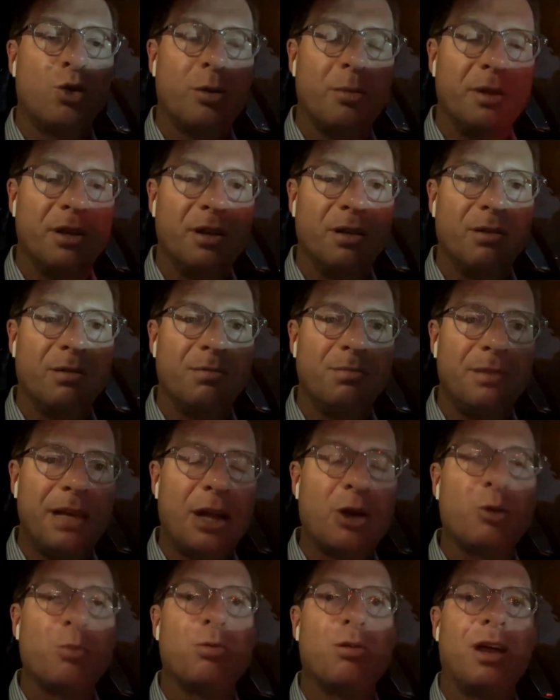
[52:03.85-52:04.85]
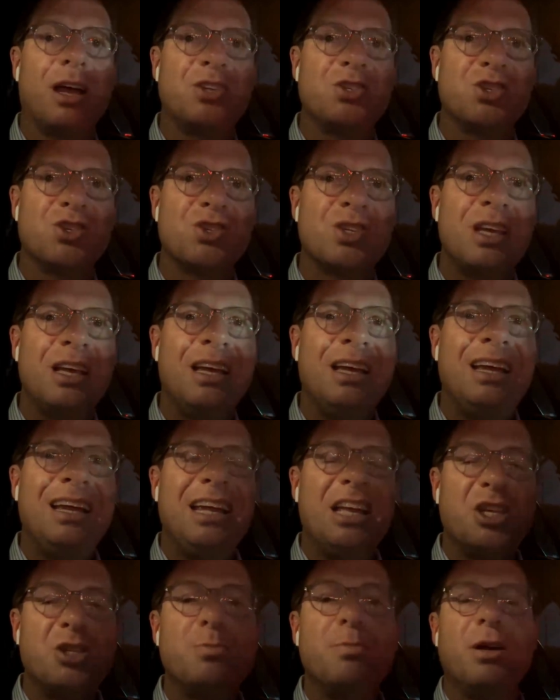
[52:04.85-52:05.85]
criminal enterprises
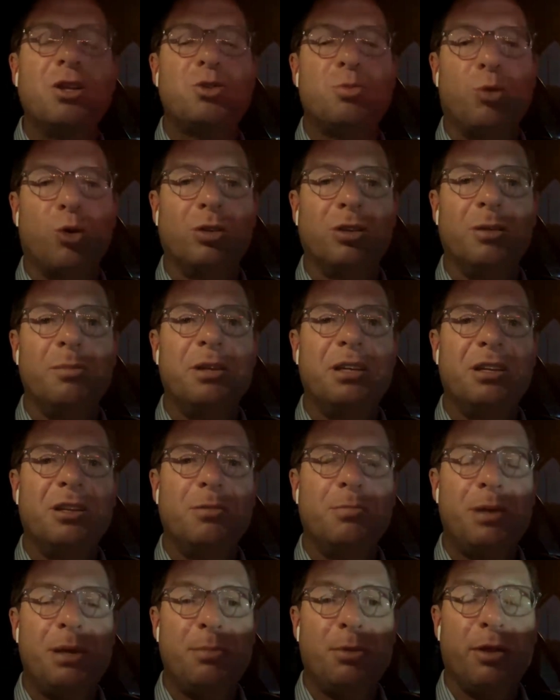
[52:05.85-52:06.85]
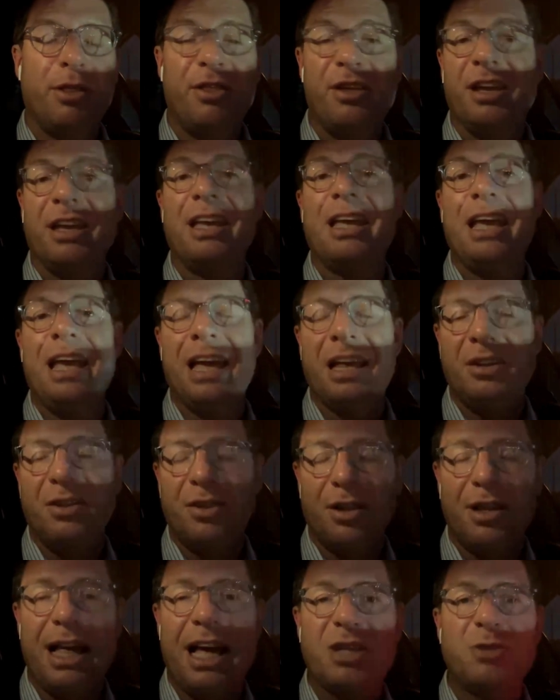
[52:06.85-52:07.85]
is much more limited than people think.
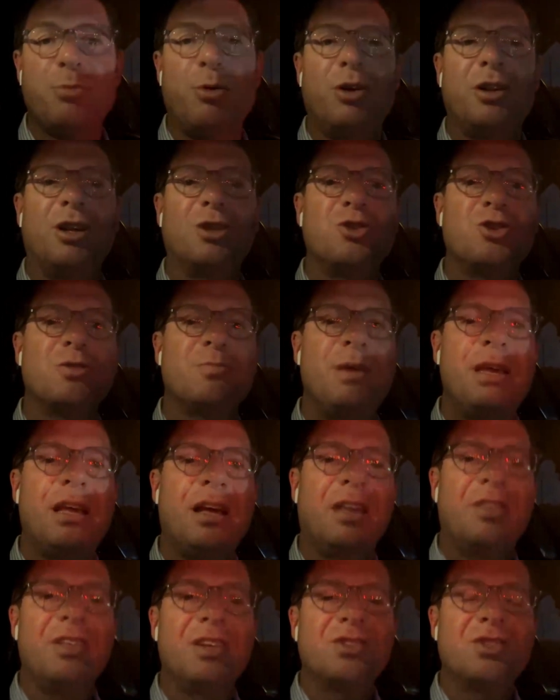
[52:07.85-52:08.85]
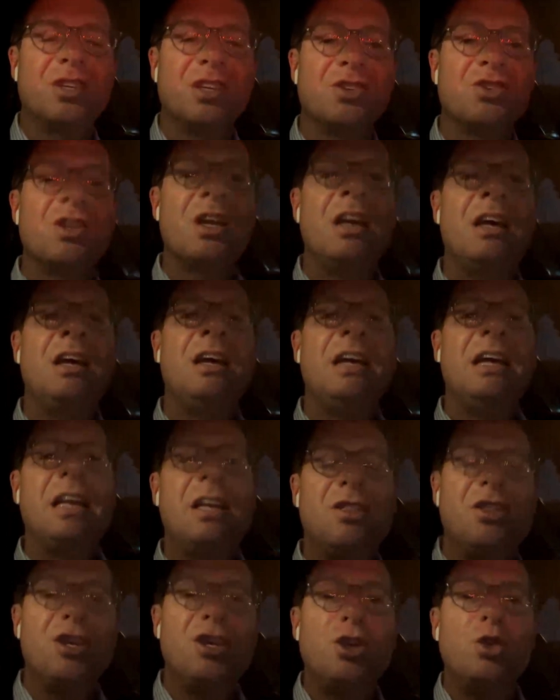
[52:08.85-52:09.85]
And the last point I'll just make on this is,
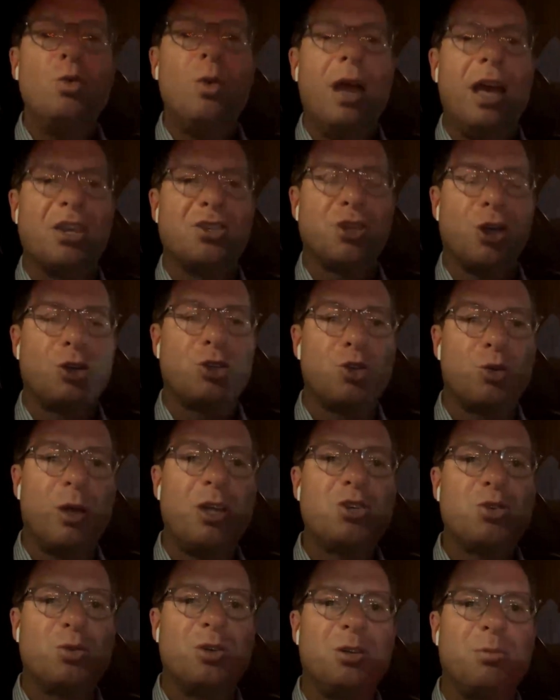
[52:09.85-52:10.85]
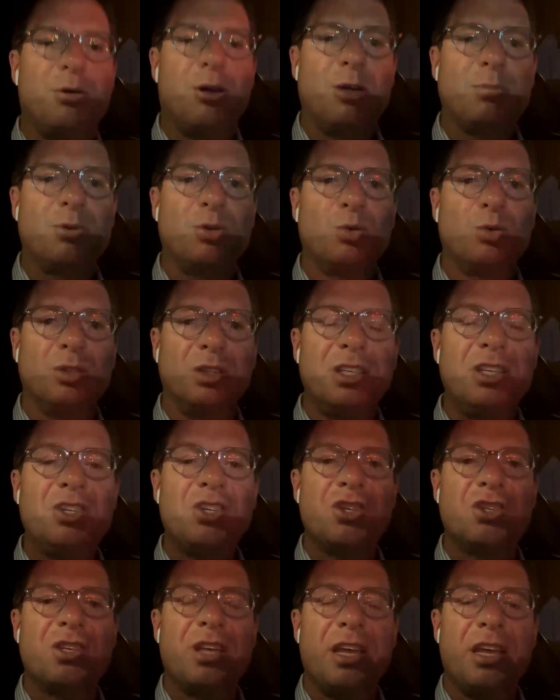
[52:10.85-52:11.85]
in the U.S., our Treasury Department
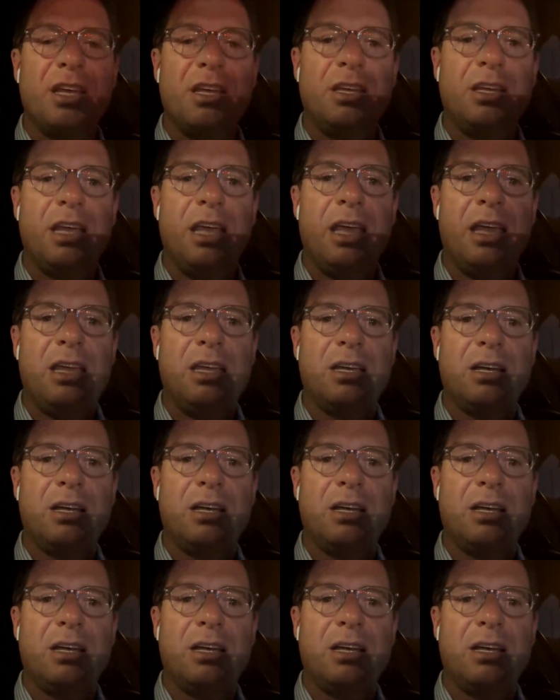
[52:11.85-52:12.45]
releases a